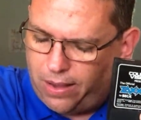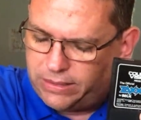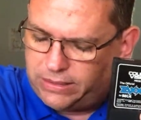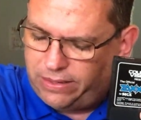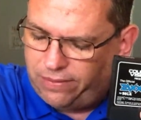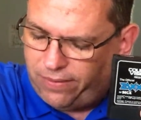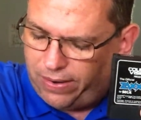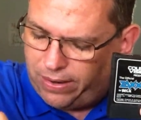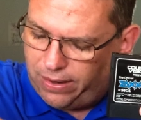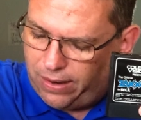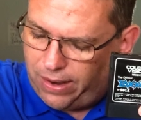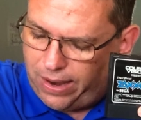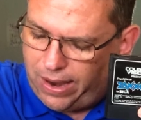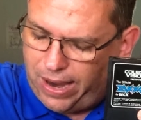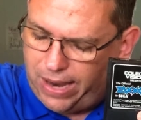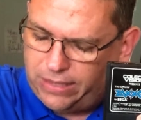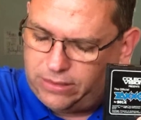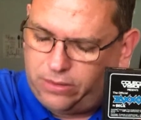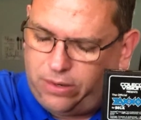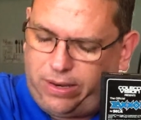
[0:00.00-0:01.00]
see if I can lay
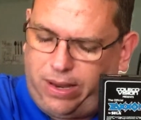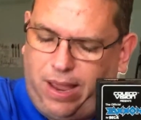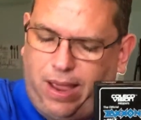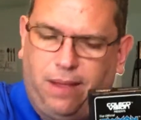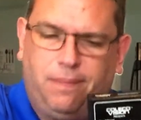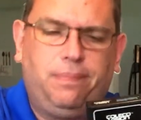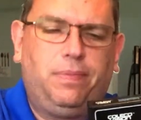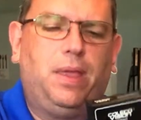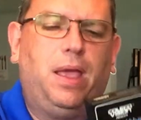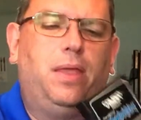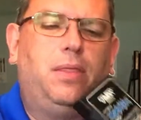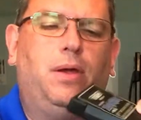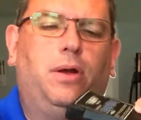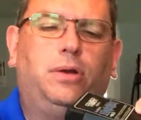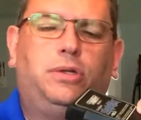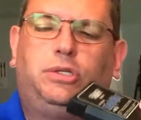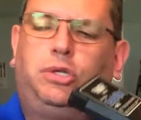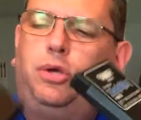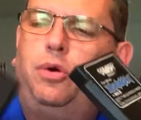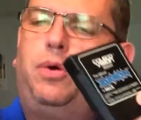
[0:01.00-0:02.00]
hands on it. Yeah, there
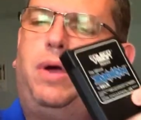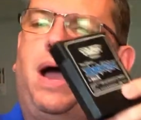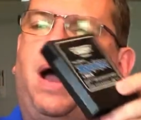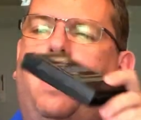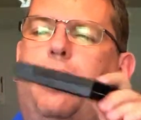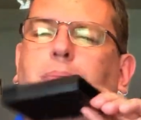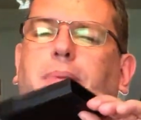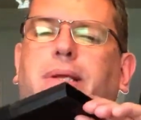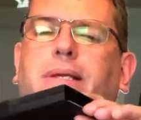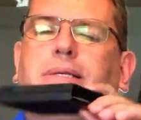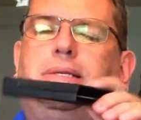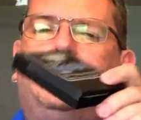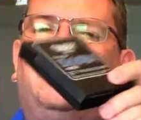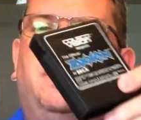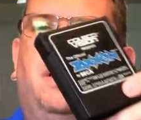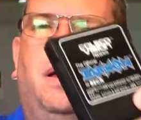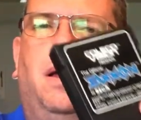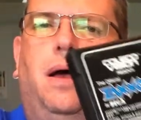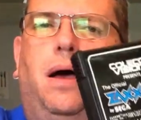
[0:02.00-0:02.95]
are 2 copies